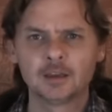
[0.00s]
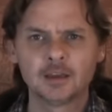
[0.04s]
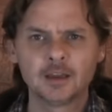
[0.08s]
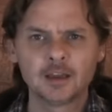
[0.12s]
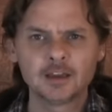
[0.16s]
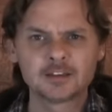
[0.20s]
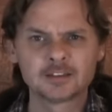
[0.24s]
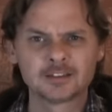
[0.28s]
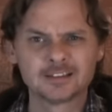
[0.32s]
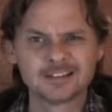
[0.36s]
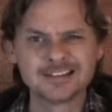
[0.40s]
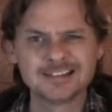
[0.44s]

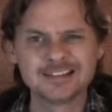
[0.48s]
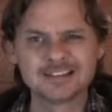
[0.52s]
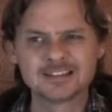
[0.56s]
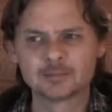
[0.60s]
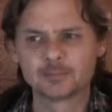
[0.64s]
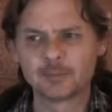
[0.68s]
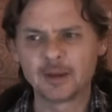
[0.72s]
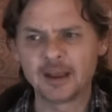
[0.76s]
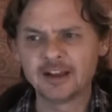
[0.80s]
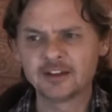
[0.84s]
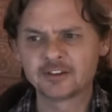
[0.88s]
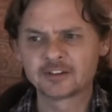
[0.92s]
Italy
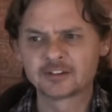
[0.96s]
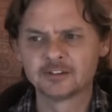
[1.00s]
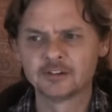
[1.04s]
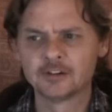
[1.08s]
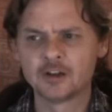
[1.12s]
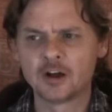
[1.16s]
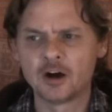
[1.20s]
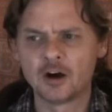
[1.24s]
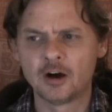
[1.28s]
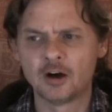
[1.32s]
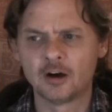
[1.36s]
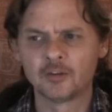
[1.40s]
debates
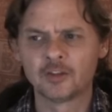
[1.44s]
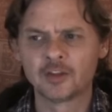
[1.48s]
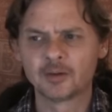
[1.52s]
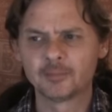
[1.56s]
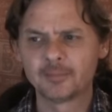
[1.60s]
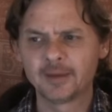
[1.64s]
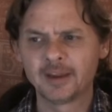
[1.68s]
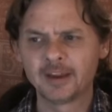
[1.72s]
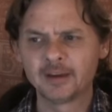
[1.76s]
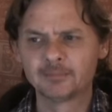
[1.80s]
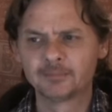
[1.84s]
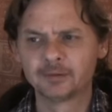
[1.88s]
law
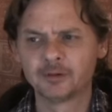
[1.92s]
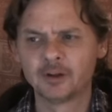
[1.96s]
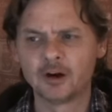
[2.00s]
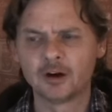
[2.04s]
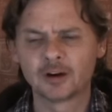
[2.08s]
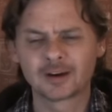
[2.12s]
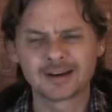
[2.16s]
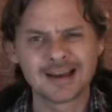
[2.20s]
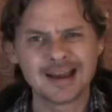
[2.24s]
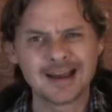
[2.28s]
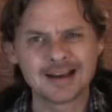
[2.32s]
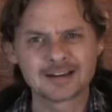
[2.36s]
that may
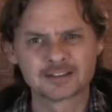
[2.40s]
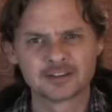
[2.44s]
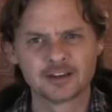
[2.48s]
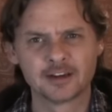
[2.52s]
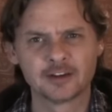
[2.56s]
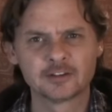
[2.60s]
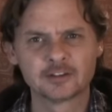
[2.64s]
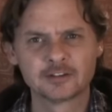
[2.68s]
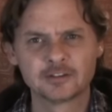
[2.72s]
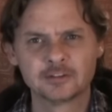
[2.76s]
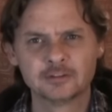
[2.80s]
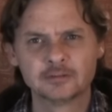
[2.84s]
block
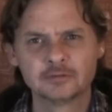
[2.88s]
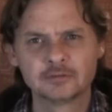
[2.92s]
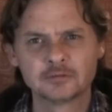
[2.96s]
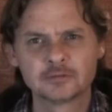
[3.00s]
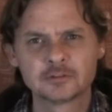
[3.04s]
access